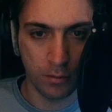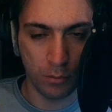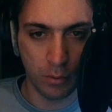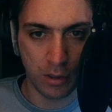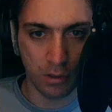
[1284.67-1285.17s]

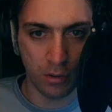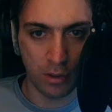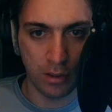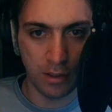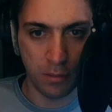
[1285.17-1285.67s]
We
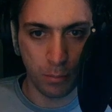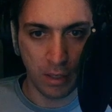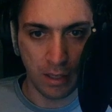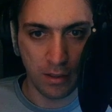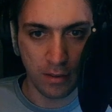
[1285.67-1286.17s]
only need
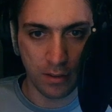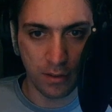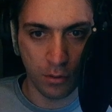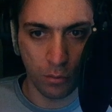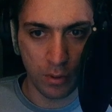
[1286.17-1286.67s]
paint
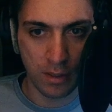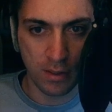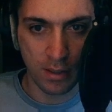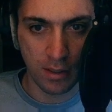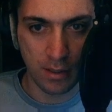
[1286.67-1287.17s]
and
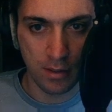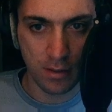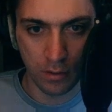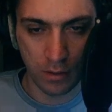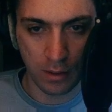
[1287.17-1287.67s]
resized